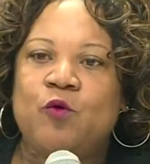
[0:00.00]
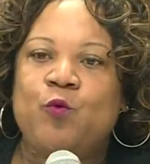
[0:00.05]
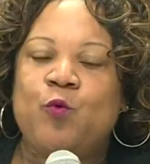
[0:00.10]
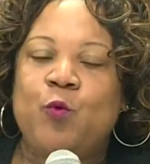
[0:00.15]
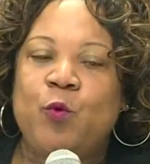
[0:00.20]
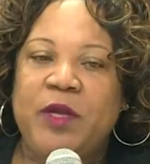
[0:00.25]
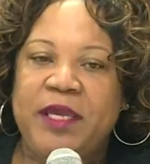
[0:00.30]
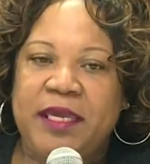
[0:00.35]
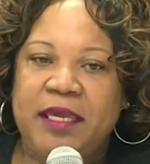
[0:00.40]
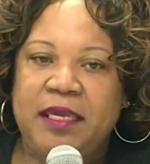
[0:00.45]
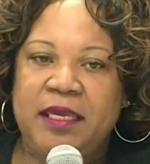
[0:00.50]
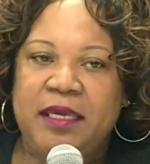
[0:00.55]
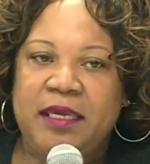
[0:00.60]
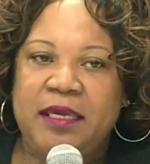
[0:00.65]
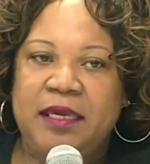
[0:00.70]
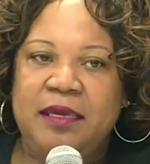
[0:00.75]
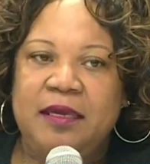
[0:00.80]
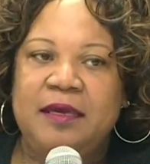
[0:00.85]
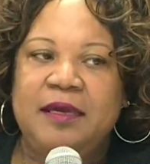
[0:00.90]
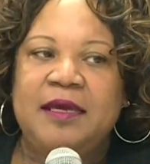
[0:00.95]

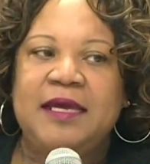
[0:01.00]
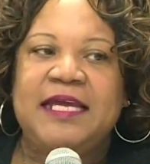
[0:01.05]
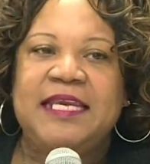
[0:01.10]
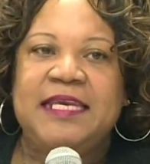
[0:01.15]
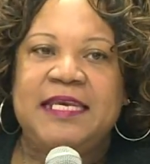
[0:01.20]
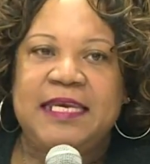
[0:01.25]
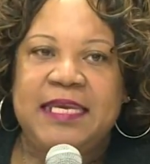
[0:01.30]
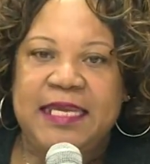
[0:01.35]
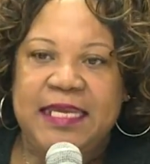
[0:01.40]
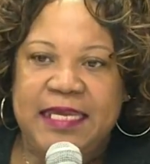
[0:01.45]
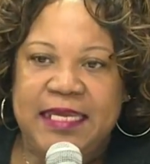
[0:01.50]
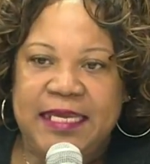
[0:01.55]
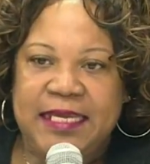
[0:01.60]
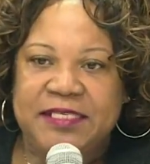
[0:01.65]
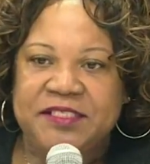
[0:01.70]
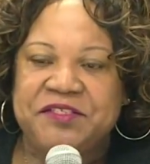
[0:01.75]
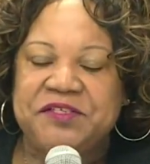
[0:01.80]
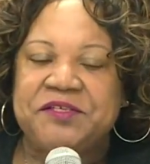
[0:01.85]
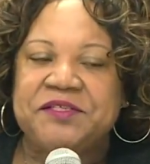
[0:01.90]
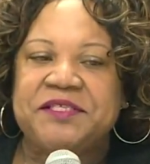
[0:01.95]
we
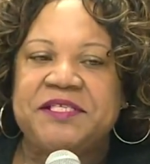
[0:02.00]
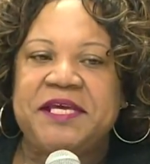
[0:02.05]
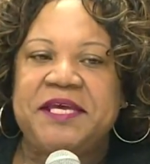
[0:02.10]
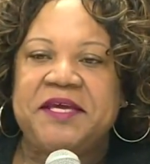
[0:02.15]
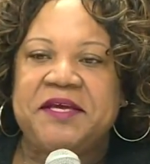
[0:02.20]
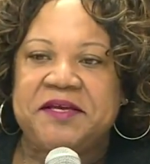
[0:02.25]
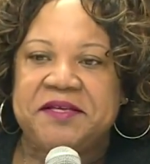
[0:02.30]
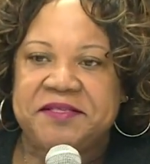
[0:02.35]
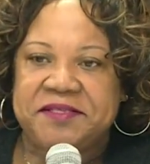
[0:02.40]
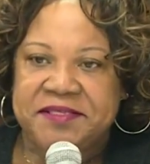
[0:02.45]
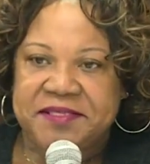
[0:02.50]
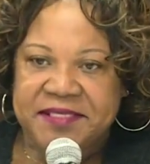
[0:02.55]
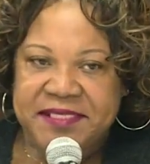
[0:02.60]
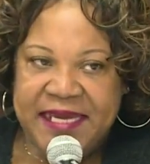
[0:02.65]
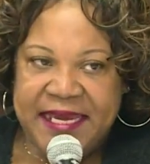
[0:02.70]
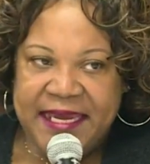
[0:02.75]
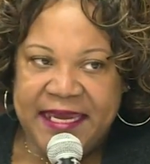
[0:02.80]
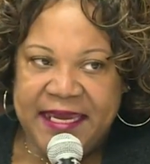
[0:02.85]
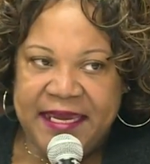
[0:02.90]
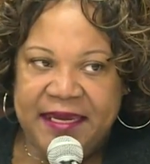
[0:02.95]
need to take a
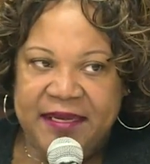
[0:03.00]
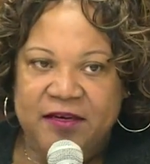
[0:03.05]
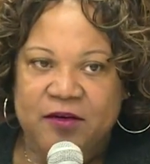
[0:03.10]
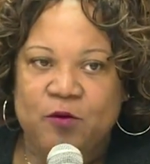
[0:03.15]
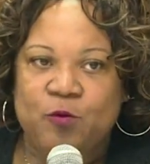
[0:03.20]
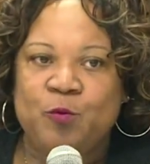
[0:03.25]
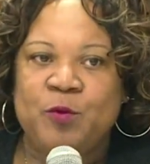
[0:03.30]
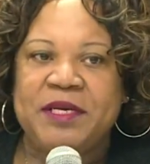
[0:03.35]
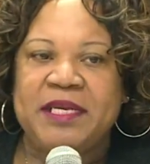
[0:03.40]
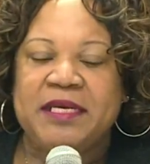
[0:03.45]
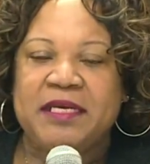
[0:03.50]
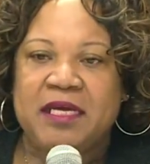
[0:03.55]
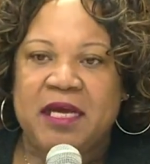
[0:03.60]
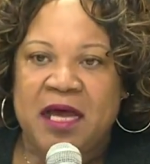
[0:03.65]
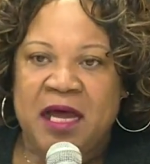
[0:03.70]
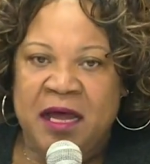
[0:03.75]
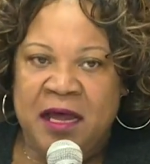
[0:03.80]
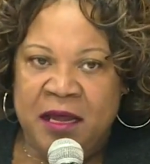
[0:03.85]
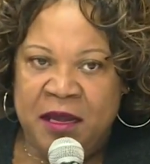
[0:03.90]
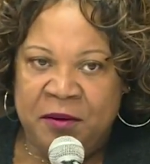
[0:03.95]
stand when it
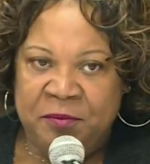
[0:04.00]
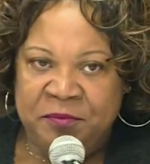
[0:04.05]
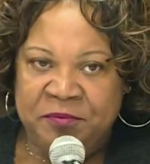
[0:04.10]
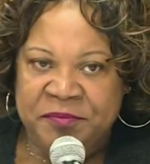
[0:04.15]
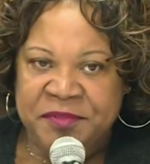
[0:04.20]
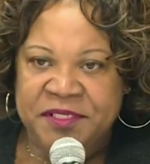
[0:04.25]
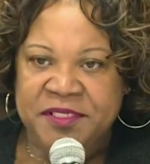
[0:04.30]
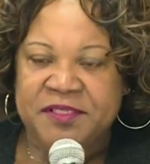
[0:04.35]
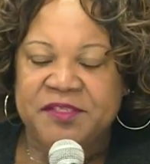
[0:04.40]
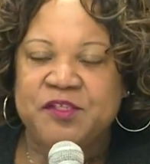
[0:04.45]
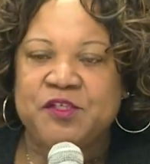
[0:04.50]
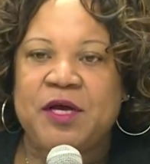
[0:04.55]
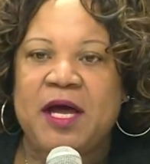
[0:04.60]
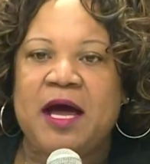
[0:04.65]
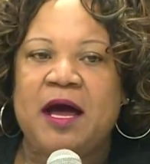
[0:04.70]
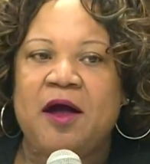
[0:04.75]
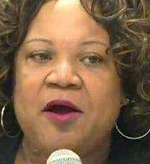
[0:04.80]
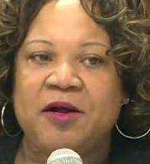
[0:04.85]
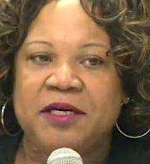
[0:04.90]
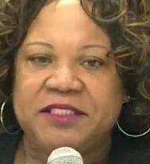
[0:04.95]
comes to
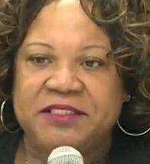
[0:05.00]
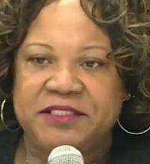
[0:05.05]
our